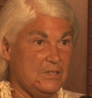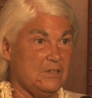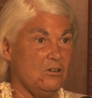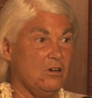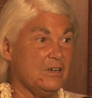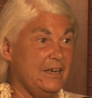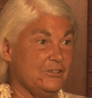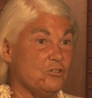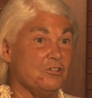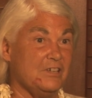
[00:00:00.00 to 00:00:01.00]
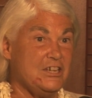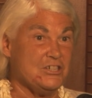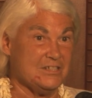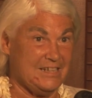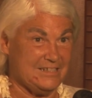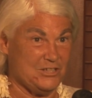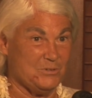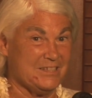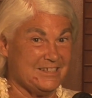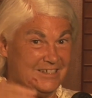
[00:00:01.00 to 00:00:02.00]
then all kinds of correlations. Nancy
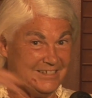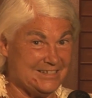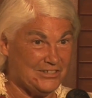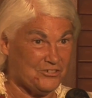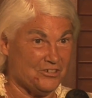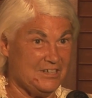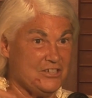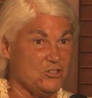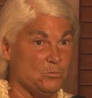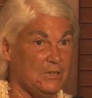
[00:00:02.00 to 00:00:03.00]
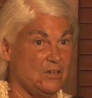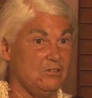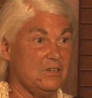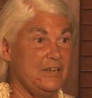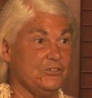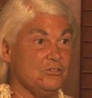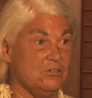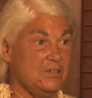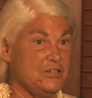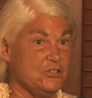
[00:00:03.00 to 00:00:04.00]
Swanson does these correlations. We got all kinds of
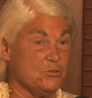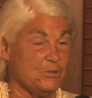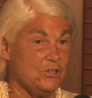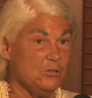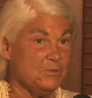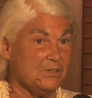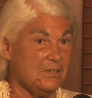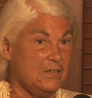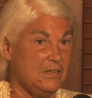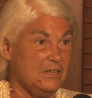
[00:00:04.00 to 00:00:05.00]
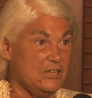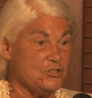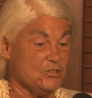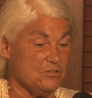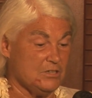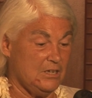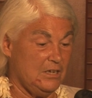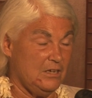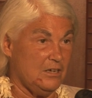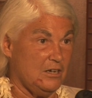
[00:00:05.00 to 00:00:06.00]
correlations with human issues,
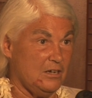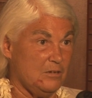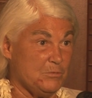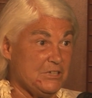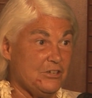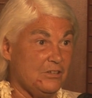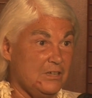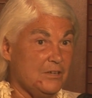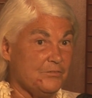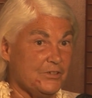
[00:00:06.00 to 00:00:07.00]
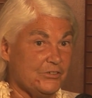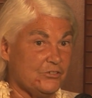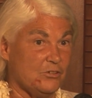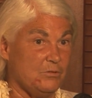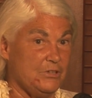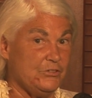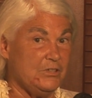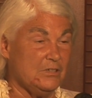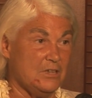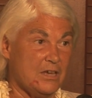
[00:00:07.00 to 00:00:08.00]
particularly infants. So we
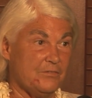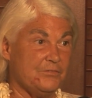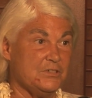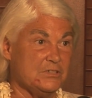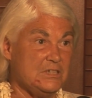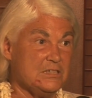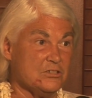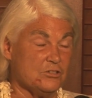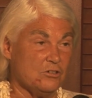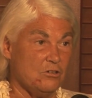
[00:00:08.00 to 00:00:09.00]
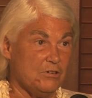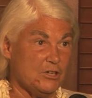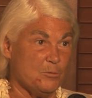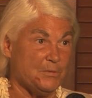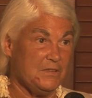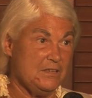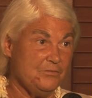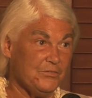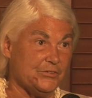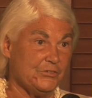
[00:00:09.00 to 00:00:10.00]
see a lot of diseases that are going up in the
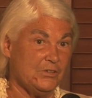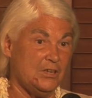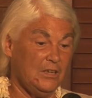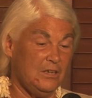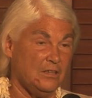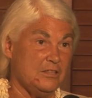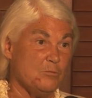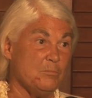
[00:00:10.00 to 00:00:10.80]
infants that